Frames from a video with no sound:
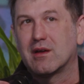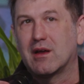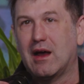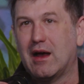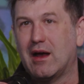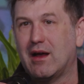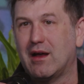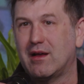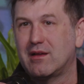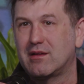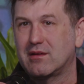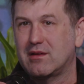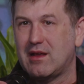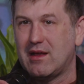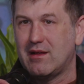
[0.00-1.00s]
uh,
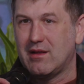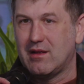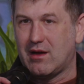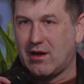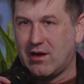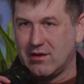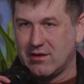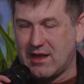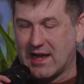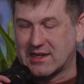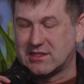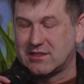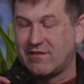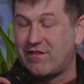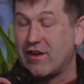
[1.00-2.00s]

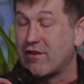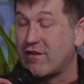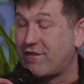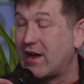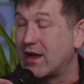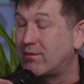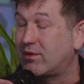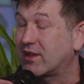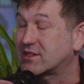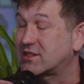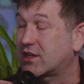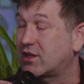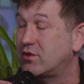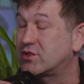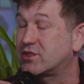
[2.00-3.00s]
verifiable
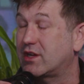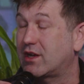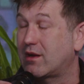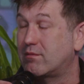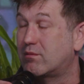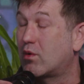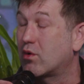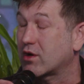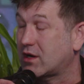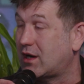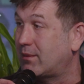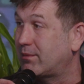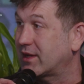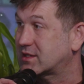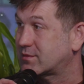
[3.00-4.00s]
execution and more
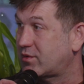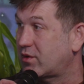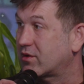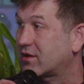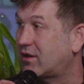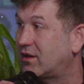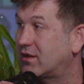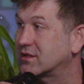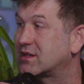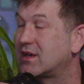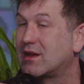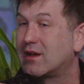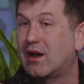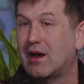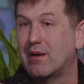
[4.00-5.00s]
complex protocols
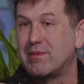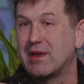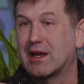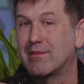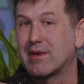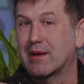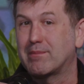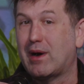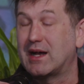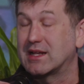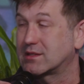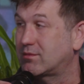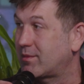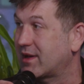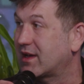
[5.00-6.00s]
becoming
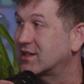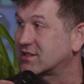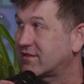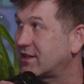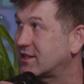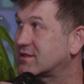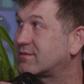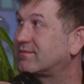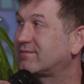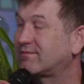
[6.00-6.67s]
possible because of this.